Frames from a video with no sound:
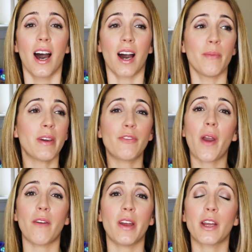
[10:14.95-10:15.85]
If
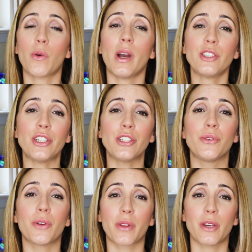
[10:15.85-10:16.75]
you have any questions,
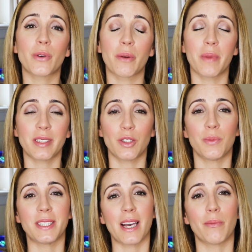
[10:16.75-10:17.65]
you know that you can message
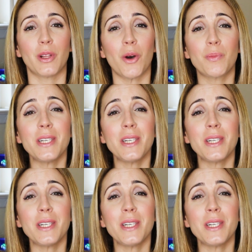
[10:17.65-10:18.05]
me down below.